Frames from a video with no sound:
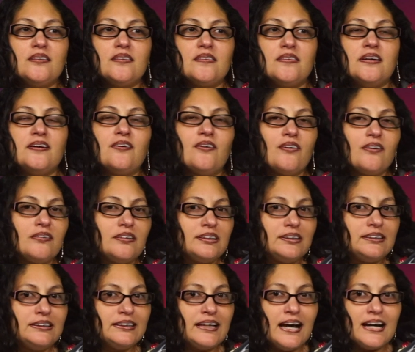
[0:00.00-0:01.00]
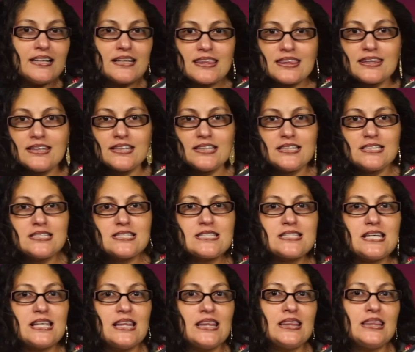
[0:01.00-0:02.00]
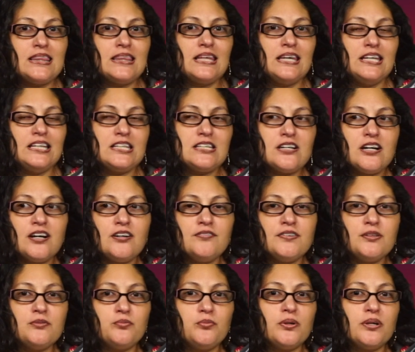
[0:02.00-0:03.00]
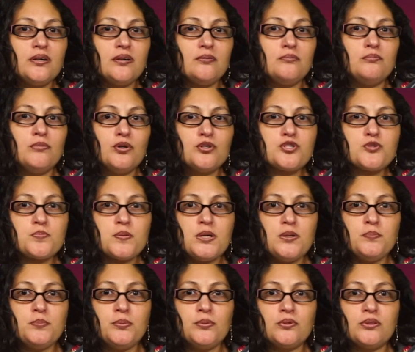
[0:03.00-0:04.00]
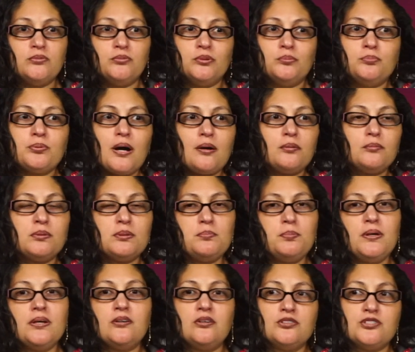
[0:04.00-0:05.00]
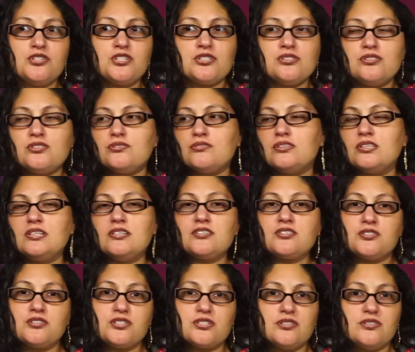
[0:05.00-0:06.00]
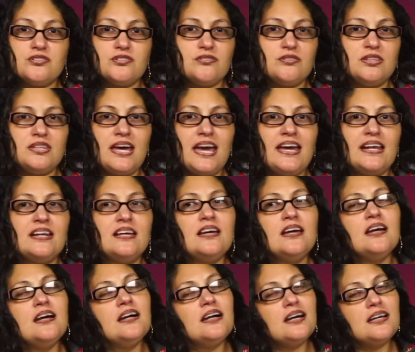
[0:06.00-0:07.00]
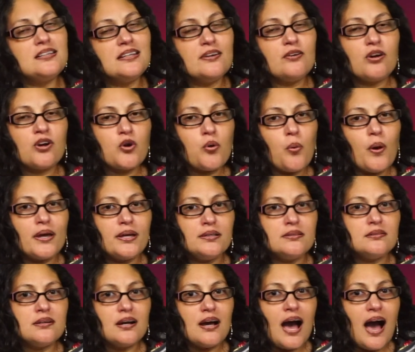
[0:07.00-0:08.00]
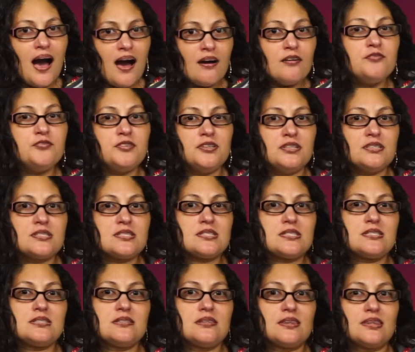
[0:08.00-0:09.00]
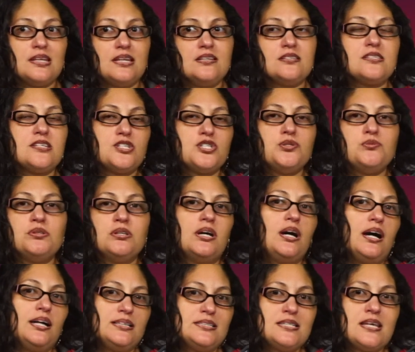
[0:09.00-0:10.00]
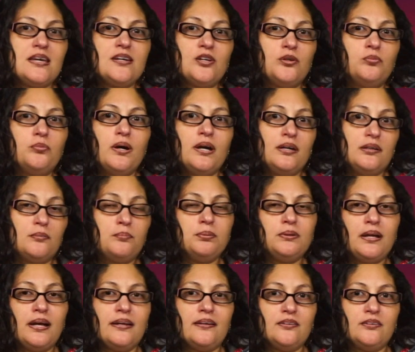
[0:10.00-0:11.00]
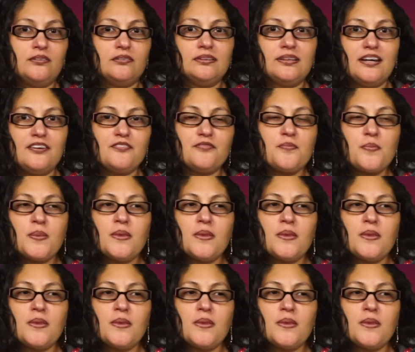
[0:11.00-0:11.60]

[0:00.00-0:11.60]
There are a lot of things in Covet where most people would probably pick, oh, you shouldn't do this, you shouldn't do that. And there are quite obvious things that you can kind of take away and apply in your life.